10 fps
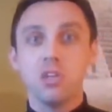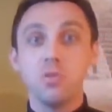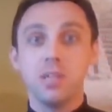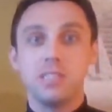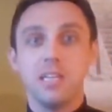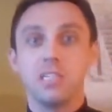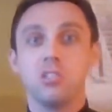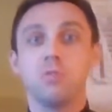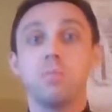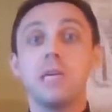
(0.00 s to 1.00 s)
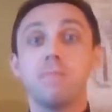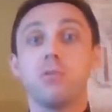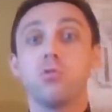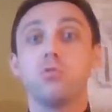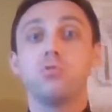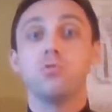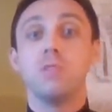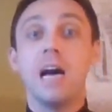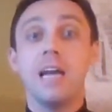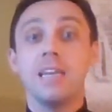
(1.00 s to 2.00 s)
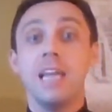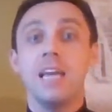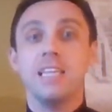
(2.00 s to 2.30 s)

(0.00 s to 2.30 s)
unity to people who do not